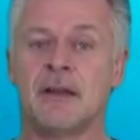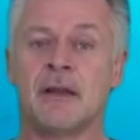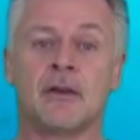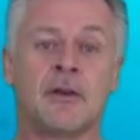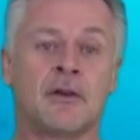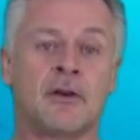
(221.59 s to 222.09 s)

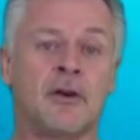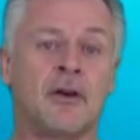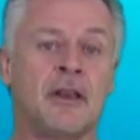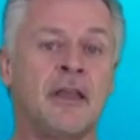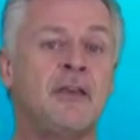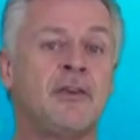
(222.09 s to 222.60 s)

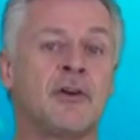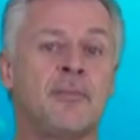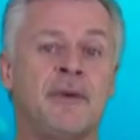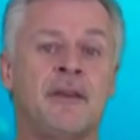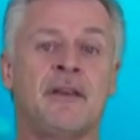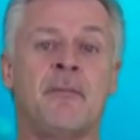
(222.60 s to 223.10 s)
Concurrently,
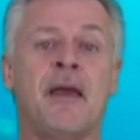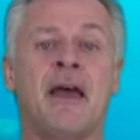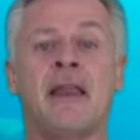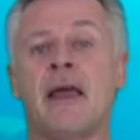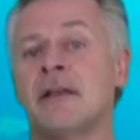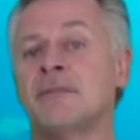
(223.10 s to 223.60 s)
European
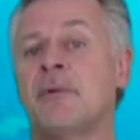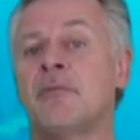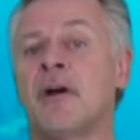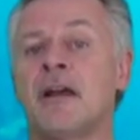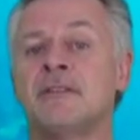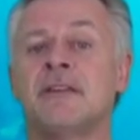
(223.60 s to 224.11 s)
demand has been
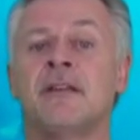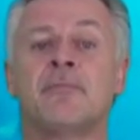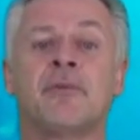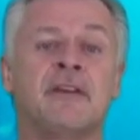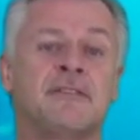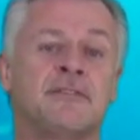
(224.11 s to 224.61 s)
rising and
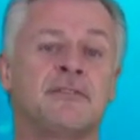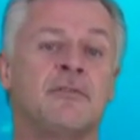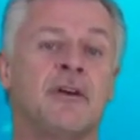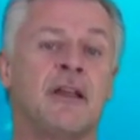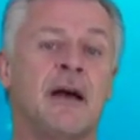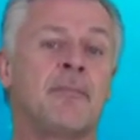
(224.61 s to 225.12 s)
prices
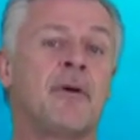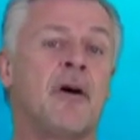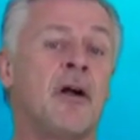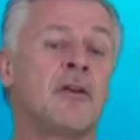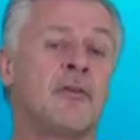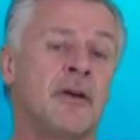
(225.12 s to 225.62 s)

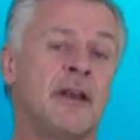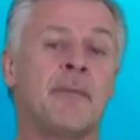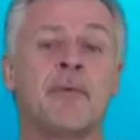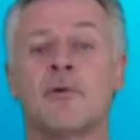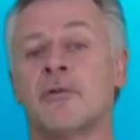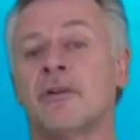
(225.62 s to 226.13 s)
are going
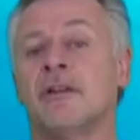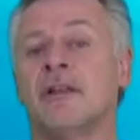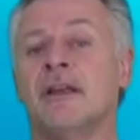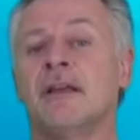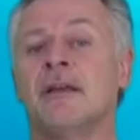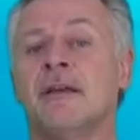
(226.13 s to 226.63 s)
up
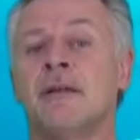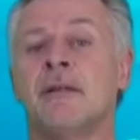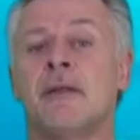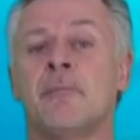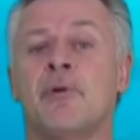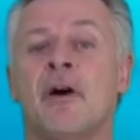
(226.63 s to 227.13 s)
accordingly.
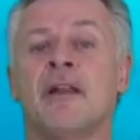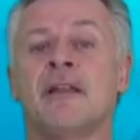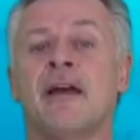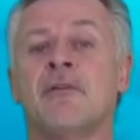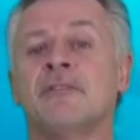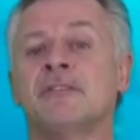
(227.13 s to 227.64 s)
Product
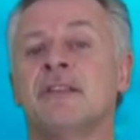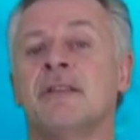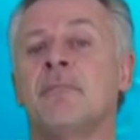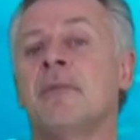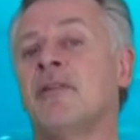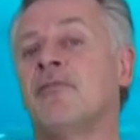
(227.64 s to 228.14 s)
that was in
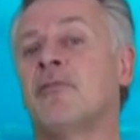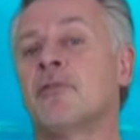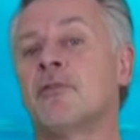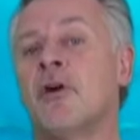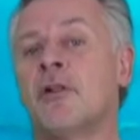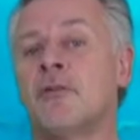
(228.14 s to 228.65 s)
the mid
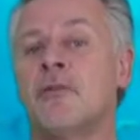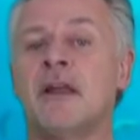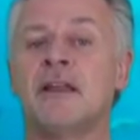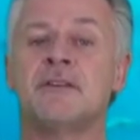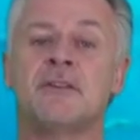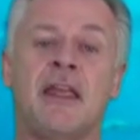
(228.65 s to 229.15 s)
$4
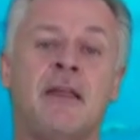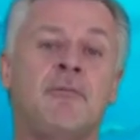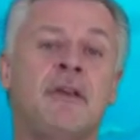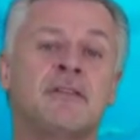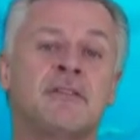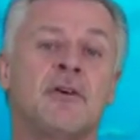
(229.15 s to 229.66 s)
range 8
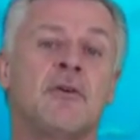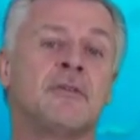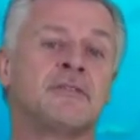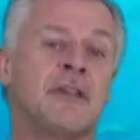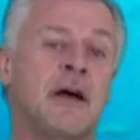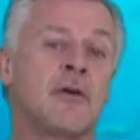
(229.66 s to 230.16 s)
weeks ago
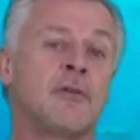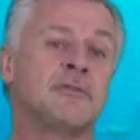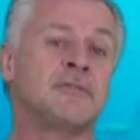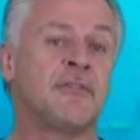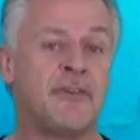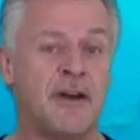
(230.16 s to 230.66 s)
is now
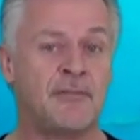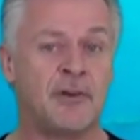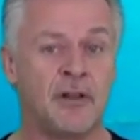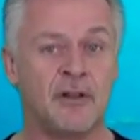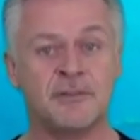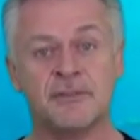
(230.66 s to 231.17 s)
close to
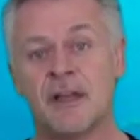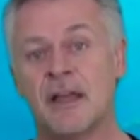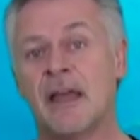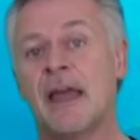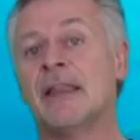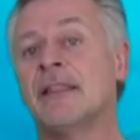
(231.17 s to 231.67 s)
$5
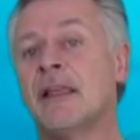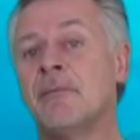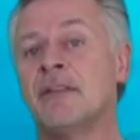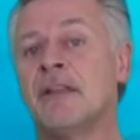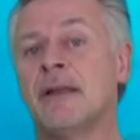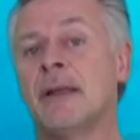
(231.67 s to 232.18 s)
and
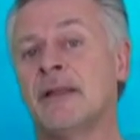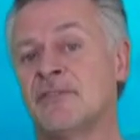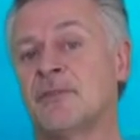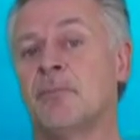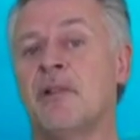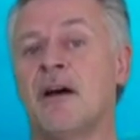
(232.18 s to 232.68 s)
limited in
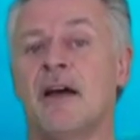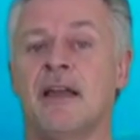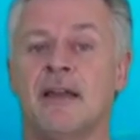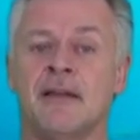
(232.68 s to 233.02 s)
supply.